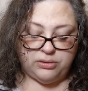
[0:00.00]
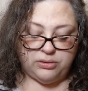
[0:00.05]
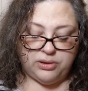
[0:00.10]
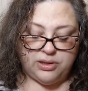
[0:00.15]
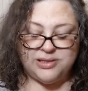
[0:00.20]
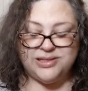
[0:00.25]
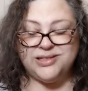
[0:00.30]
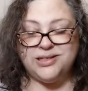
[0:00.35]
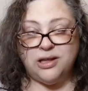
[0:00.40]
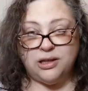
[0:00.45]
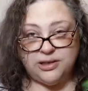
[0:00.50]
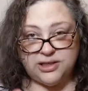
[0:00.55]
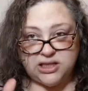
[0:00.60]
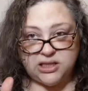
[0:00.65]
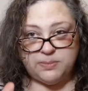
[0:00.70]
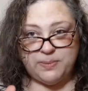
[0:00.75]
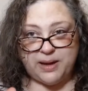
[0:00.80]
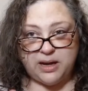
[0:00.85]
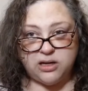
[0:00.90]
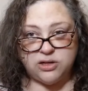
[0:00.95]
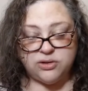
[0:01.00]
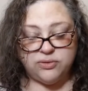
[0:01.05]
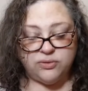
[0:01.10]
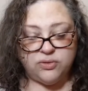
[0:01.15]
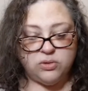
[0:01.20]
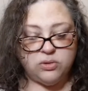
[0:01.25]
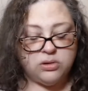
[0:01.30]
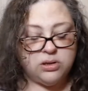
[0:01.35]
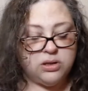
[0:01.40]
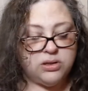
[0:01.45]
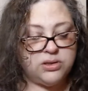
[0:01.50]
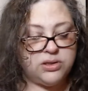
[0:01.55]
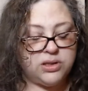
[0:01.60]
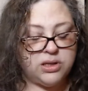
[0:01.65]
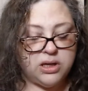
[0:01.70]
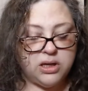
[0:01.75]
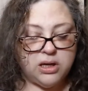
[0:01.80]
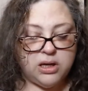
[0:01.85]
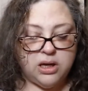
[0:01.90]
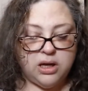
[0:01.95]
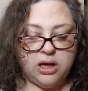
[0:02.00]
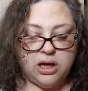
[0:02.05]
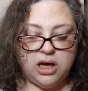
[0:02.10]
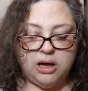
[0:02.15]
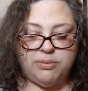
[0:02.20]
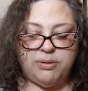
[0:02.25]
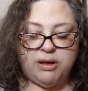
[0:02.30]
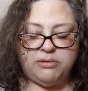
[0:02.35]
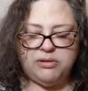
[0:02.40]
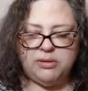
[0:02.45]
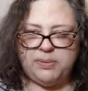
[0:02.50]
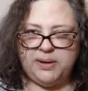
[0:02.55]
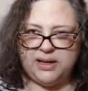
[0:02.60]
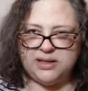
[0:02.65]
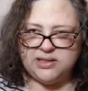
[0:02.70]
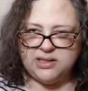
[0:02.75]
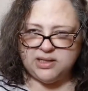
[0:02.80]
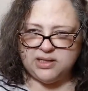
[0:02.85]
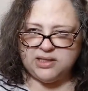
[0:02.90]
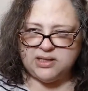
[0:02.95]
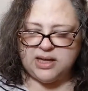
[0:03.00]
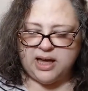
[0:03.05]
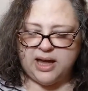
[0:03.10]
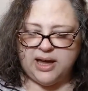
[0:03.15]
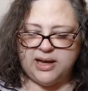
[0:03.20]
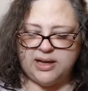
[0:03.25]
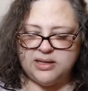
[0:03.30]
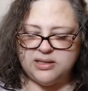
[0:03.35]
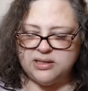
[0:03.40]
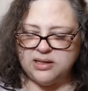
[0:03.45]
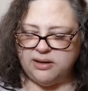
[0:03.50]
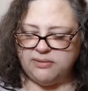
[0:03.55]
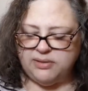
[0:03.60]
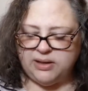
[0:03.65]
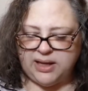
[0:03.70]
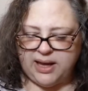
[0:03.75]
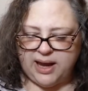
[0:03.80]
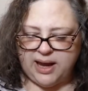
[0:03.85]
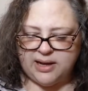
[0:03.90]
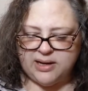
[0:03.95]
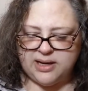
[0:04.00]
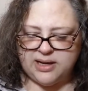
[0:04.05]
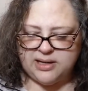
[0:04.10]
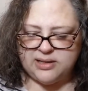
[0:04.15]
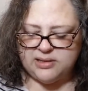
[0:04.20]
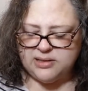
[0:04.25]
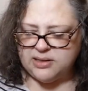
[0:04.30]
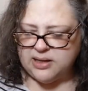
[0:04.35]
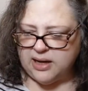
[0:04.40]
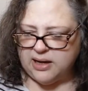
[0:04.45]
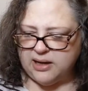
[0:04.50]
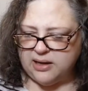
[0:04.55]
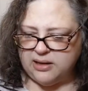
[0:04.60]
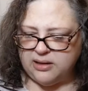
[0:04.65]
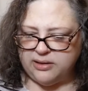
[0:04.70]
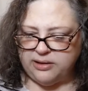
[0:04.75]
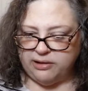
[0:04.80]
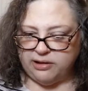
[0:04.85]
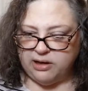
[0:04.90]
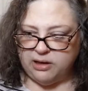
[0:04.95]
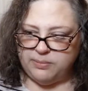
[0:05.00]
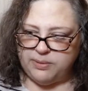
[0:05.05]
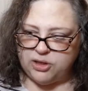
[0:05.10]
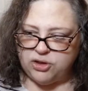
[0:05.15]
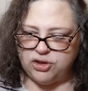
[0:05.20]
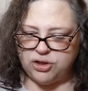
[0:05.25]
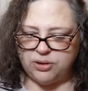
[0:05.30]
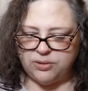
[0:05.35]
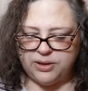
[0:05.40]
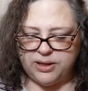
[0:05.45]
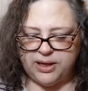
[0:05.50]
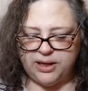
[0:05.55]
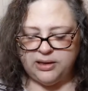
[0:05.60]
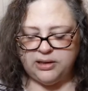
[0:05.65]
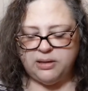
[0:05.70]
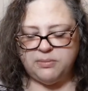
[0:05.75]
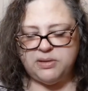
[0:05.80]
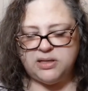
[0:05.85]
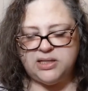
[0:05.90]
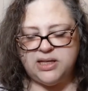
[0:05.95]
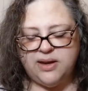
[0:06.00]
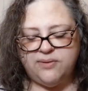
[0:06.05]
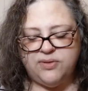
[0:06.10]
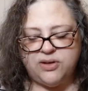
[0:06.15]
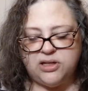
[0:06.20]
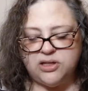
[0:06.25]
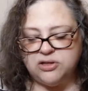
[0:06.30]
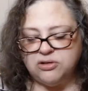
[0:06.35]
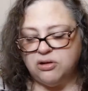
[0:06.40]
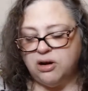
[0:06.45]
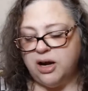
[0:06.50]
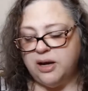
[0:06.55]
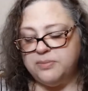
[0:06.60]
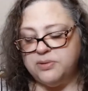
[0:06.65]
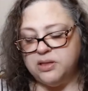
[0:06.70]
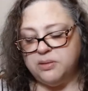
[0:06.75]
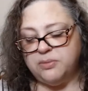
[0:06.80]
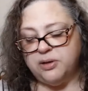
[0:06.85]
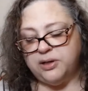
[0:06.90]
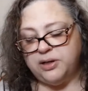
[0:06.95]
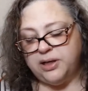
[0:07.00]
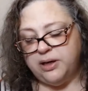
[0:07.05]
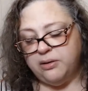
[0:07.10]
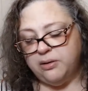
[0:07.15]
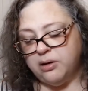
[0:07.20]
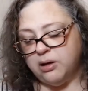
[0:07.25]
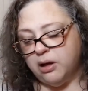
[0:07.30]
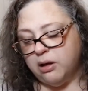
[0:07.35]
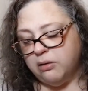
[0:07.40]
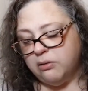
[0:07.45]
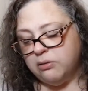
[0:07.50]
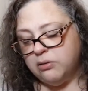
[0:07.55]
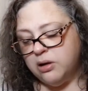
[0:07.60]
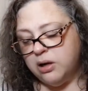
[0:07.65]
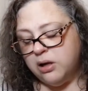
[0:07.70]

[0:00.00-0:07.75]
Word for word: This is all in Spanish, of course, uh, probably because of the size of the candies and there could be choking. Let me see if it describes them on here at all.